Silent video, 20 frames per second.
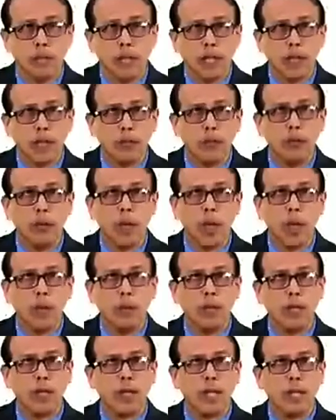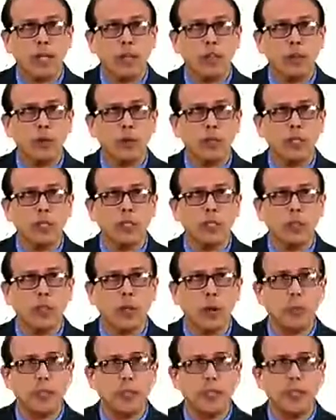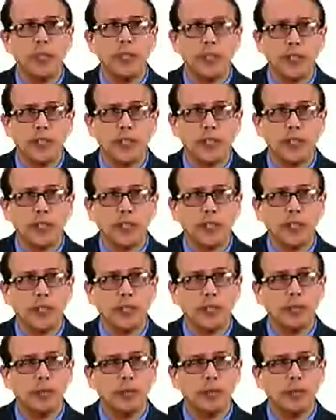Therefore, our correct option is option C.